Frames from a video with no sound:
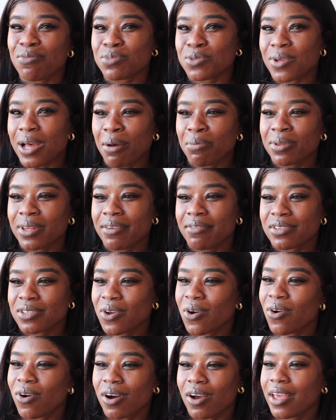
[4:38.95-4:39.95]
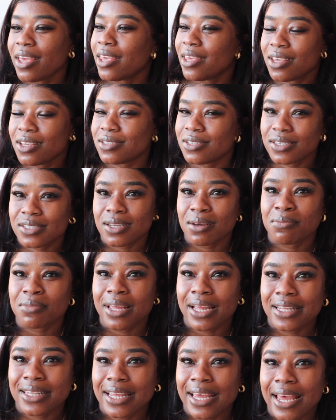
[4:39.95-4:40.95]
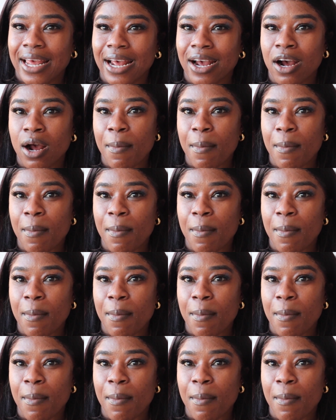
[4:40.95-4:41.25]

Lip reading: So I believe it's called Is or something like that.